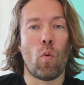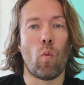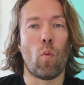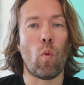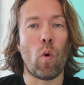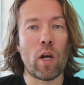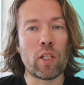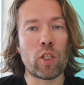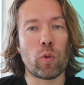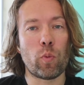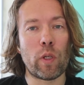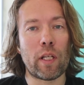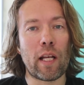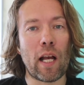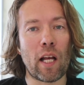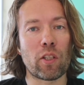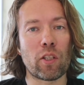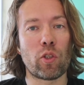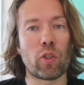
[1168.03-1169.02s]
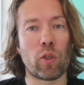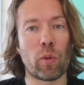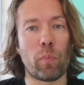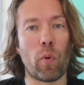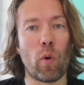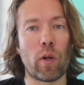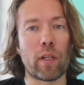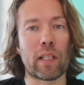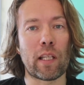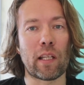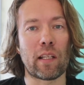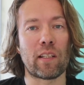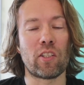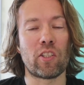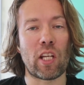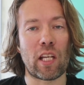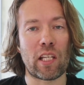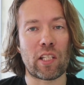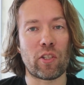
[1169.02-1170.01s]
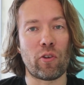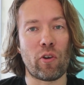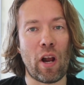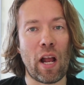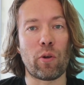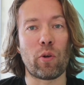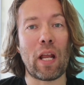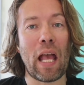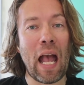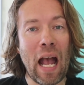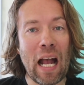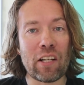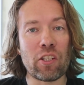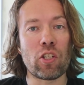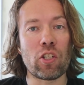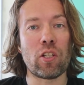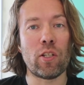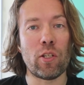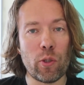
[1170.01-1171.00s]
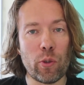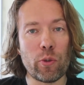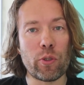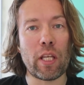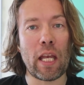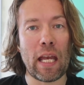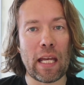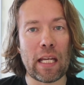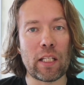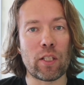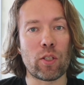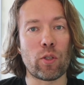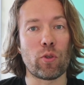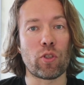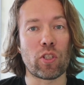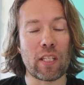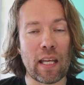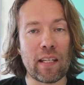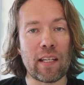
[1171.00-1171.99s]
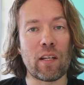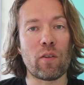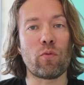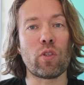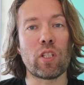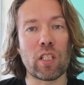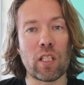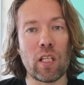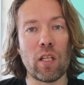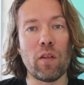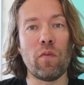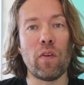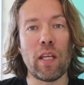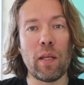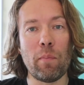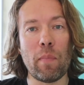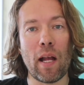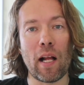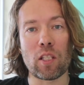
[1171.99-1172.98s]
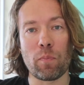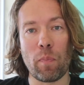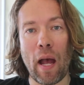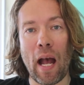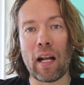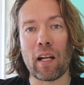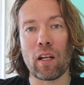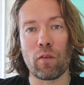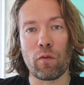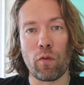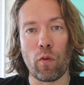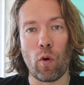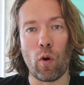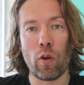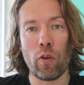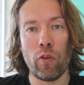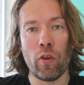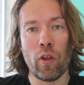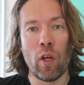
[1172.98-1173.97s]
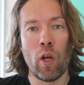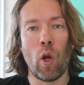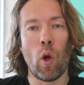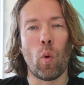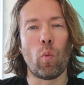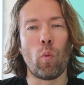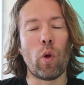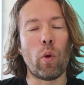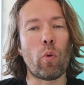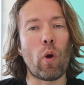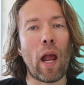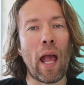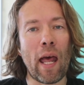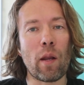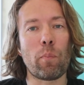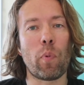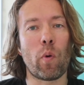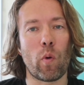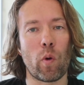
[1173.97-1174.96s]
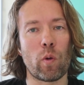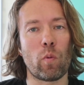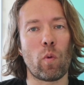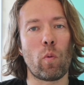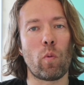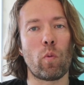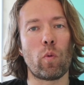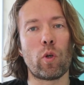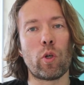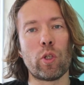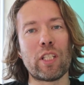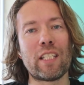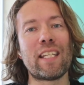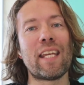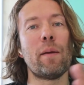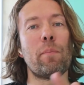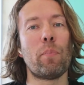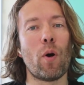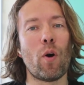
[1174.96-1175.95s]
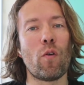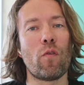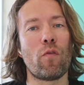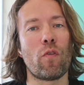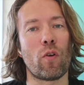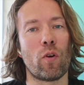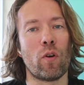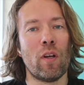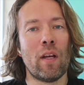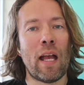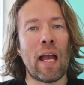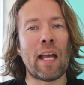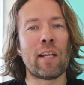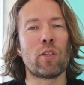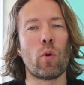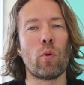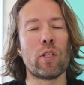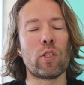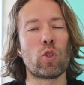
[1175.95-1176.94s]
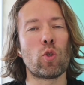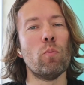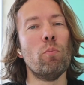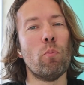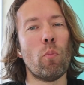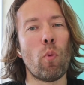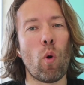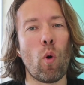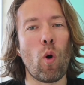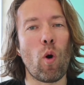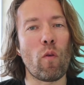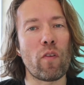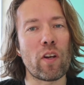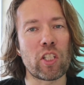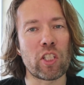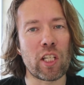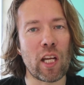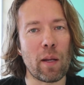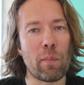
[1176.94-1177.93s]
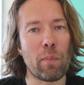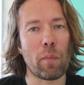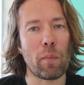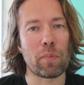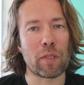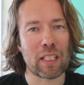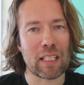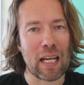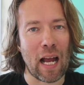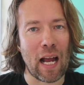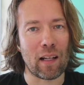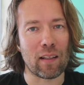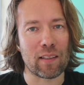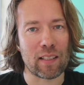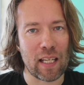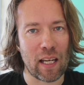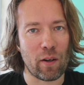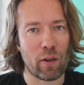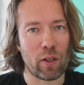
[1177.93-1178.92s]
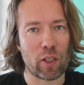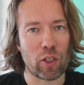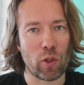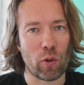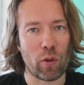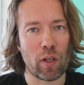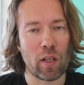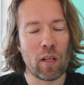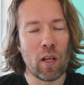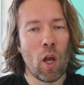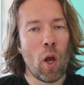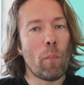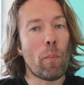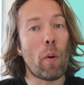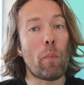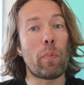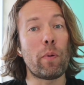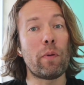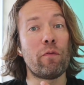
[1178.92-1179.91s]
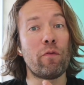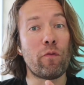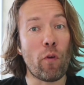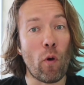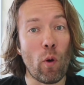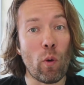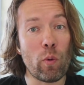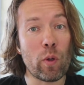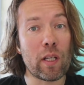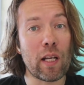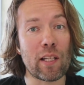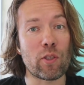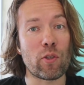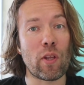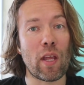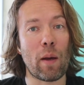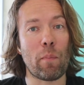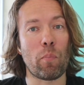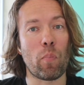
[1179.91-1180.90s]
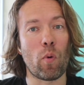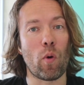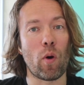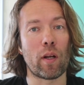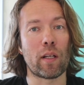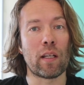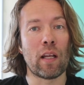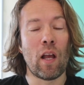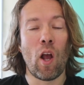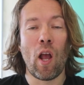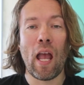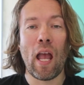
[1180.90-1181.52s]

once we got to the point that Jason and I could actually use Hey to send and receive emails back and forth, we were at a point where we could tip over and go into more of a Shape Up style territory. But before we got to that point,